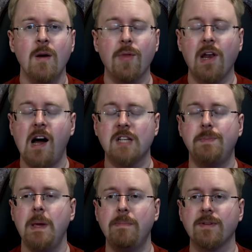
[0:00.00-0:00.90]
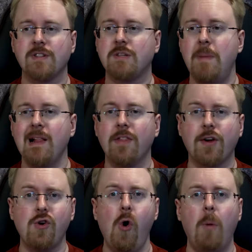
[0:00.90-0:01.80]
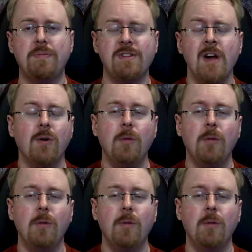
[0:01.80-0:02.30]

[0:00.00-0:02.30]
where the last people to smell the corpse